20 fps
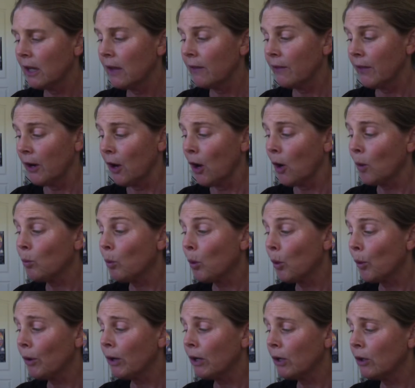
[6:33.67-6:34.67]
Then our
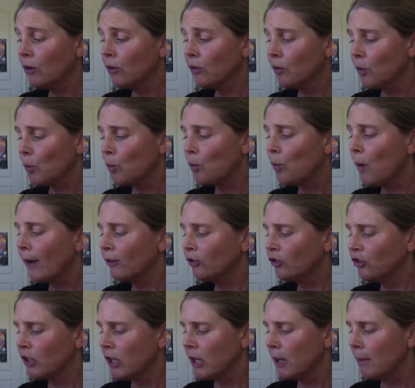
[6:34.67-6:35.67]
warriors
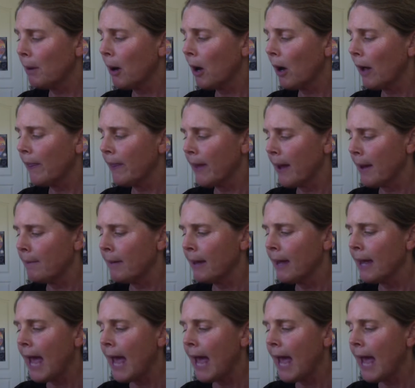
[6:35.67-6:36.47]
rushed in upon them,